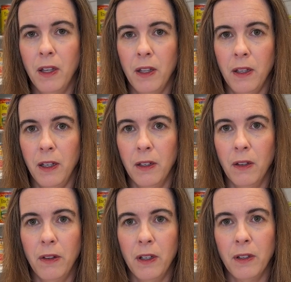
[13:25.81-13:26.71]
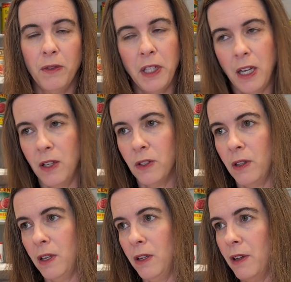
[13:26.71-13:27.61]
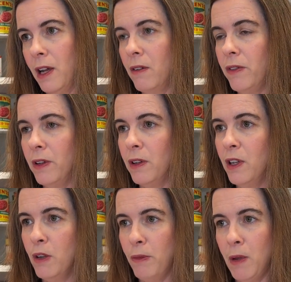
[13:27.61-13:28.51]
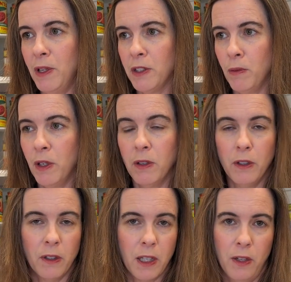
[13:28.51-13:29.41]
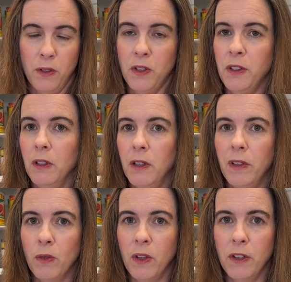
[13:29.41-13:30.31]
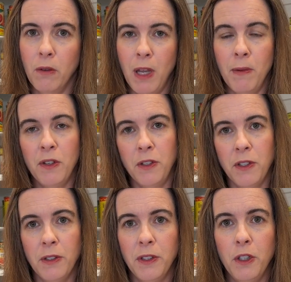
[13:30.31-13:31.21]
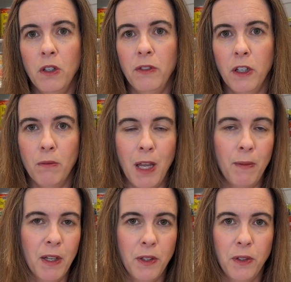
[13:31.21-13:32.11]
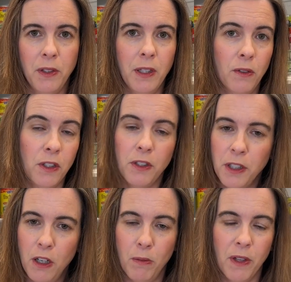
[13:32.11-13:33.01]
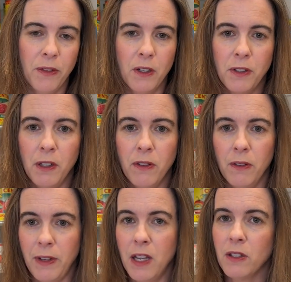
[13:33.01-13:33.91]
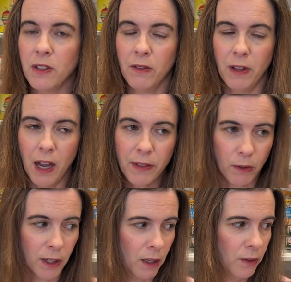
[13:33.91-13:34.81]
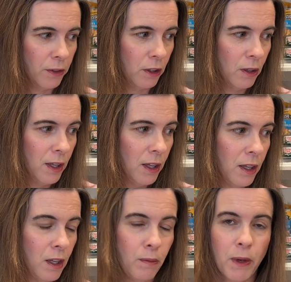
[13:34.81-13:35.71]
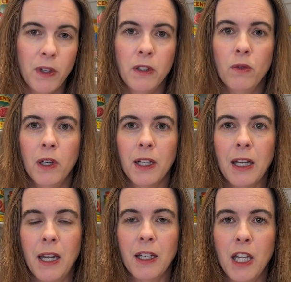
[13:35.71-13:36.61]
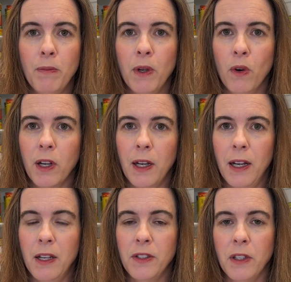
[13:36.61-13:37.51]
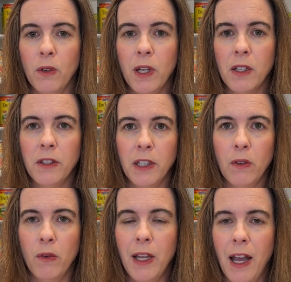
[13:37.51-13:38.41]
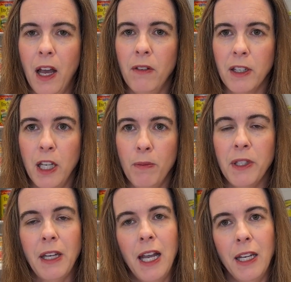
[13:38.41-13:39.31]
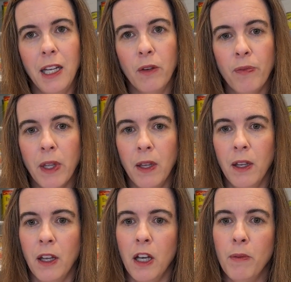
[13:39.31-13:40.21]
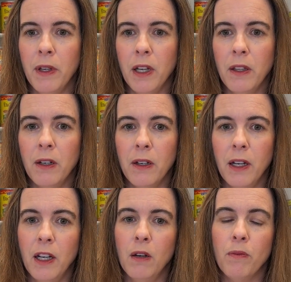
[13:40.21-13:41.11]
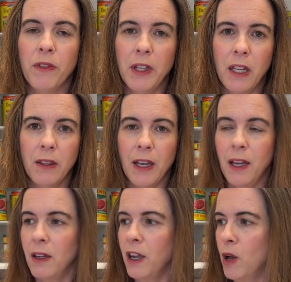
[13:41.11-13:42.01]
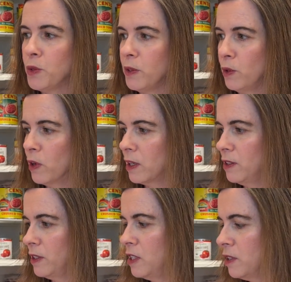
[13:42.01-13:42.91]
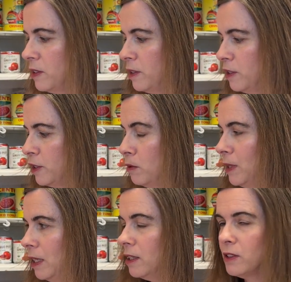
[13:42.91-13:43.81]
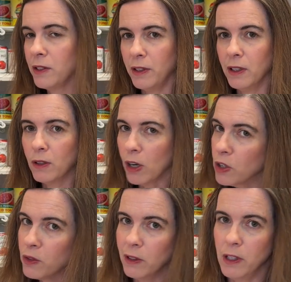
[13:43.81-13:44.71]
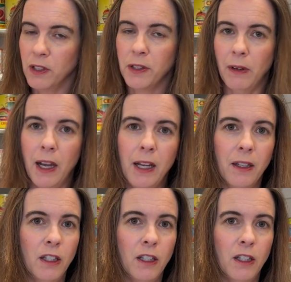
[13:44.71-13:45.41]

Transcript: you know, the teens, and then you have maybe some of your adult kids are still living with you, or maybe it's just the 2 of you, or maybe it's, you know, just you. But there's different phases of life that we go through, but we do want to kind of keep it organized so that we can see what we have and keep it tidy. Another thing that helps with the organization system is the grocery list, right?